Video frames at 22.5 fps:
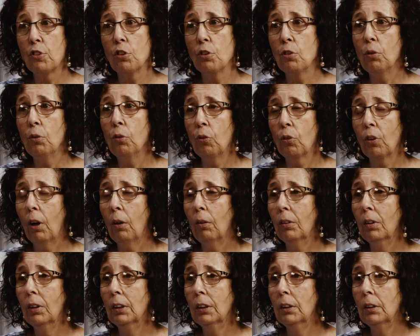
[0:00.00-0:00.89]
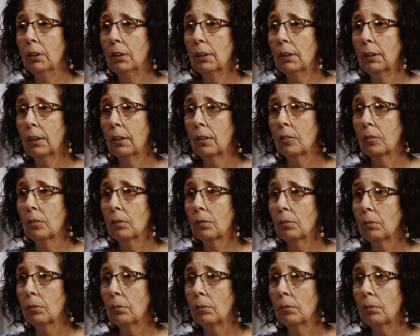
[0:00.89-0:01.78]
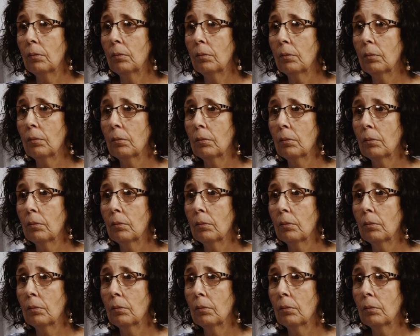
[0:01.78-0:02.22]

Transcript: So that's an interesting thing. Do you do things